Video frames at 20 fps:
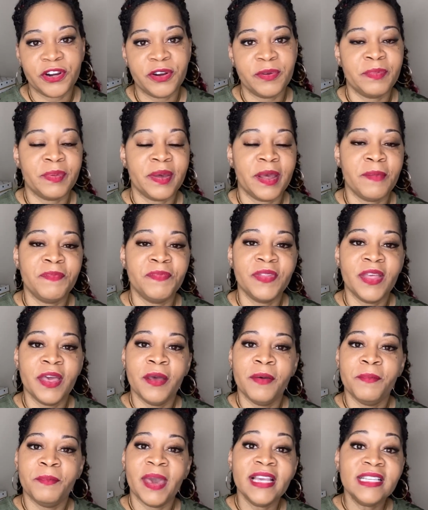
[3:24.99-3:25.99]
but
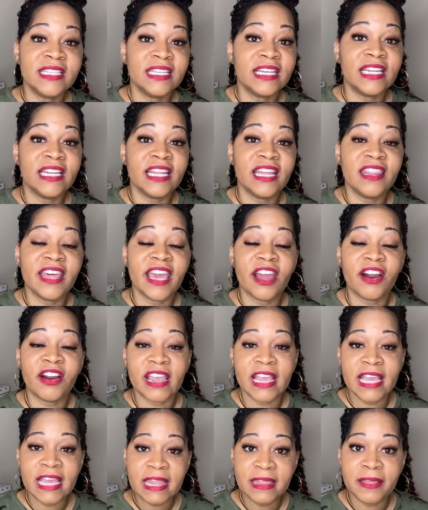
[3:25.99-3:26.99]
basically they are
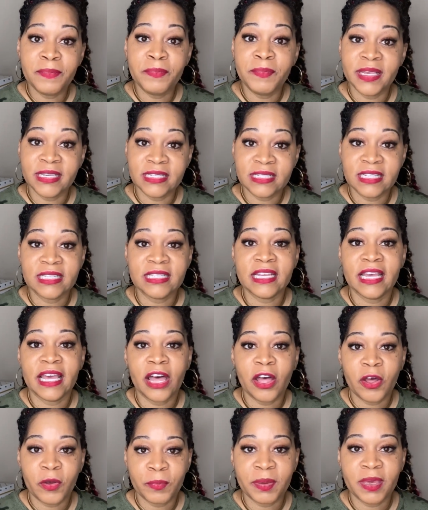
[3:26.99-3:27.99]
in the business to
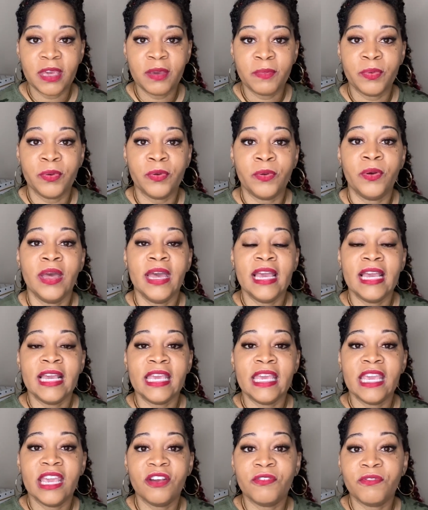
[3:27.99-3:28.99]
help people
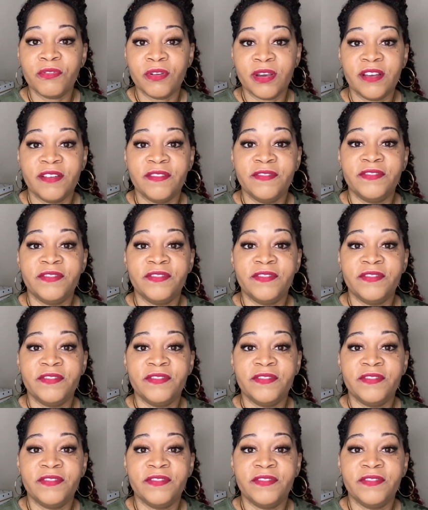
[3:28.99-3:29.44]
get rid of